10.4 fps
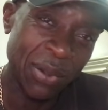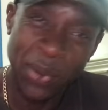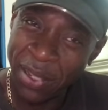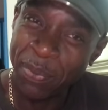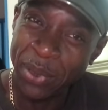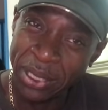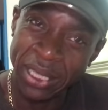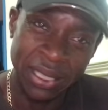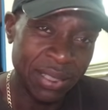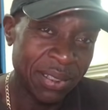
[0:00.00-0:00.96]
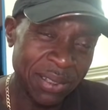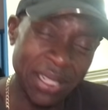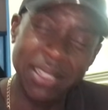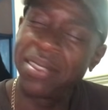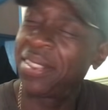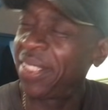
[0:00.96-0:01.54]
A wave
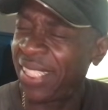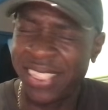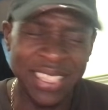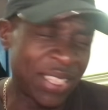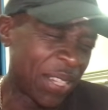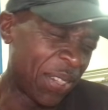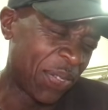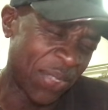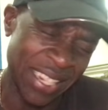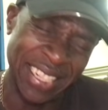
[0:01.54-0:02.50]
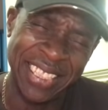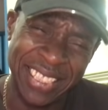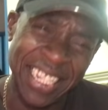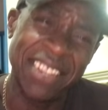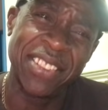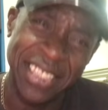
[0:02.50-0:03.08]
machine.
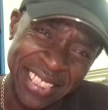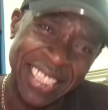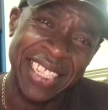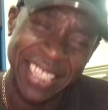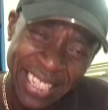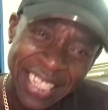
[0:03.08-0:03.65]
Seriously.